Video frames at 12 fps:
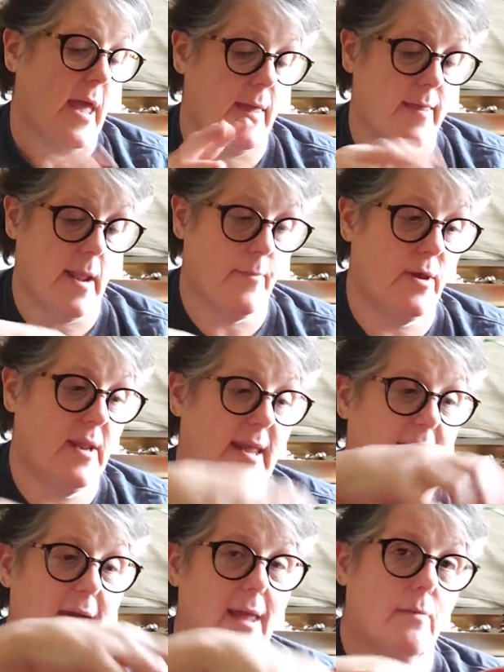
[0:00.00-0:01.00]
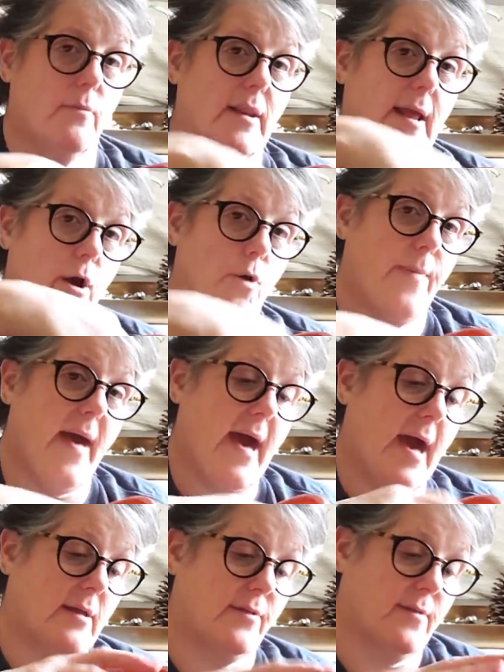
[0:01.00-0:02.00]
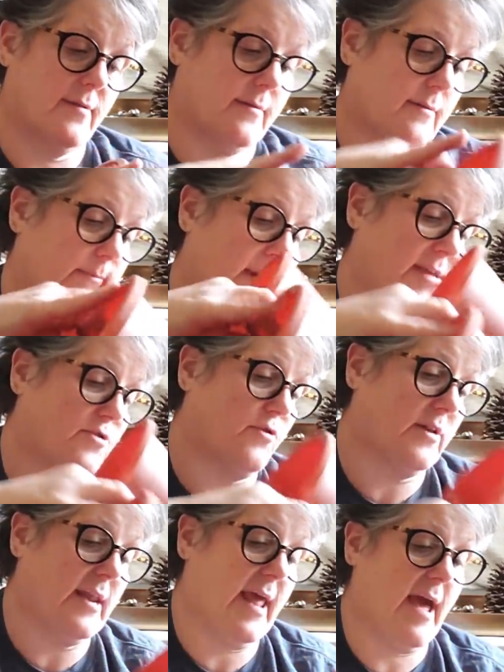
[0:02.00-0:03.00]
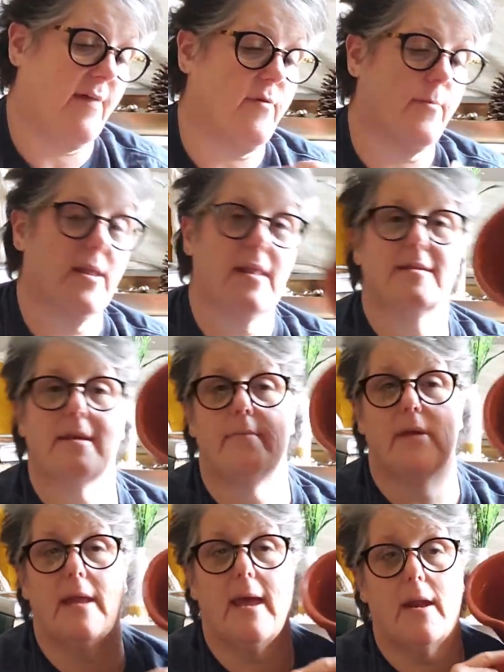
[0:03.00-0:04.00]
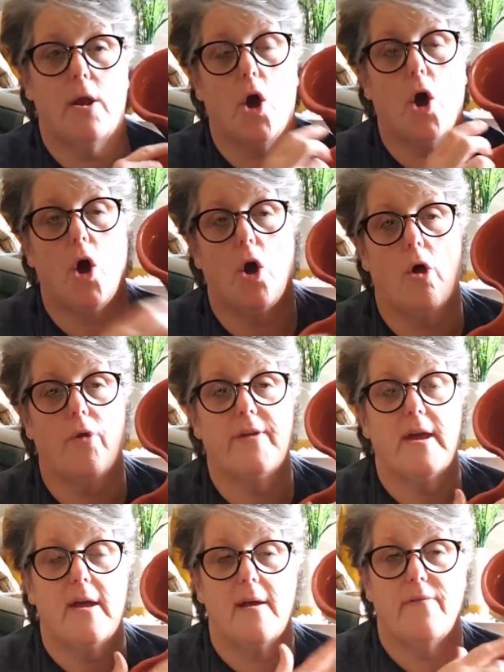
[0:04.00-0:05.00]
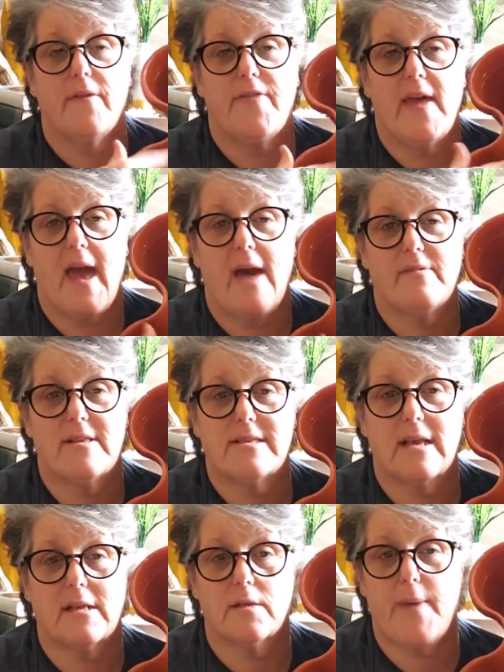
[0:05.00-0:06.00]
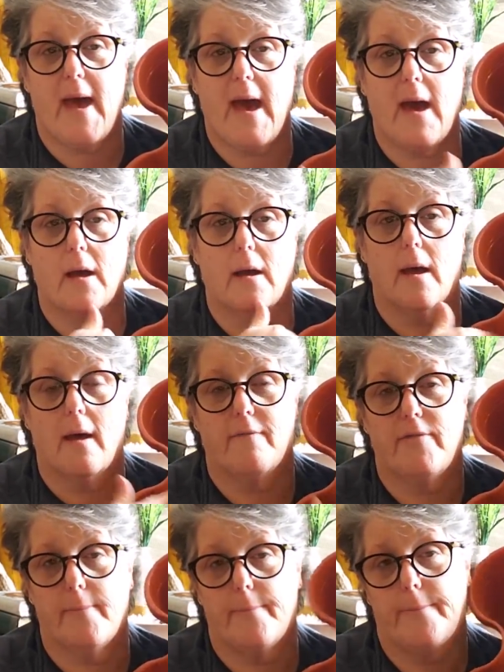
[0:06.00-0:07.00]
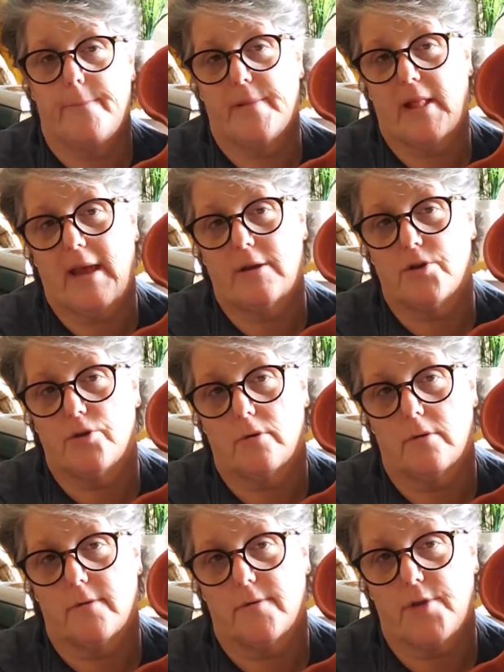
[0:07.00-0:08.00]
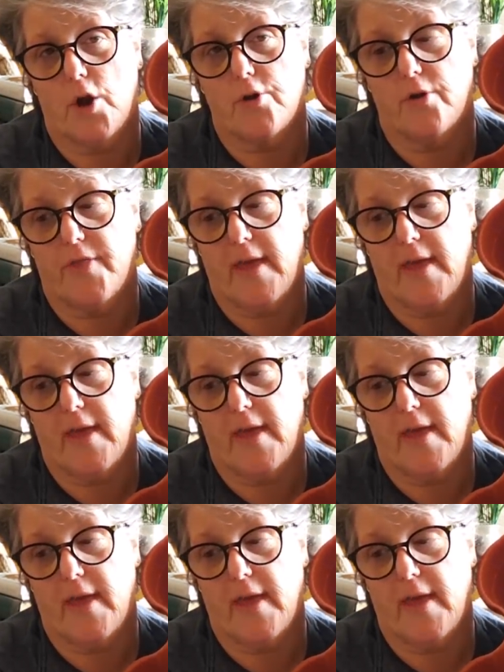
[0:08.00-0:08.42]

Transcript: And then I'm going to get, when I go back, my store didn't have them, but somebody had hauled that they have a 6-pack of the planter starter